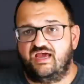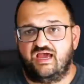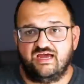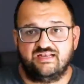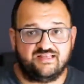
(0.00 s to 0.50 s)

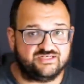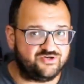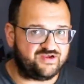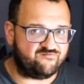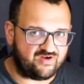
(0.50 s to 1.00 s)
and they
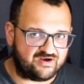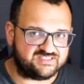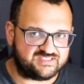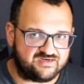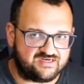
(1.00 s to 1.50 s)
took it very
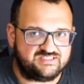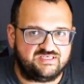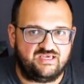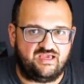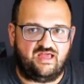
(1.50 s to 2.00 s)

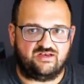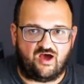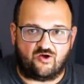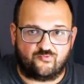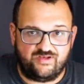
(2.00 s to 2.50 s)
seriously and
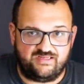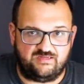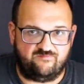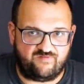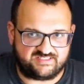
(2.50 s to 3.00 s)
got really
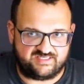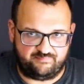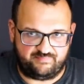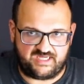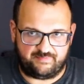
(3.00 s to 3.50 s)
invested
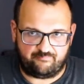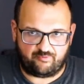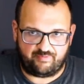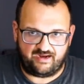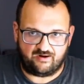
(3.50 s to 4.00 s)
in becoming
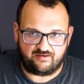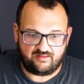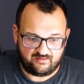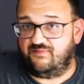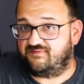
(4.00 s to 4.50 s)
prepared.
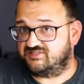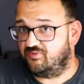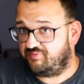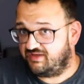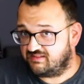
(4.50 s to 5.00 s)
Now, this
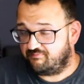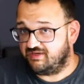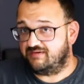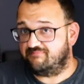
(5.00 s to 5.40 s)
could be the big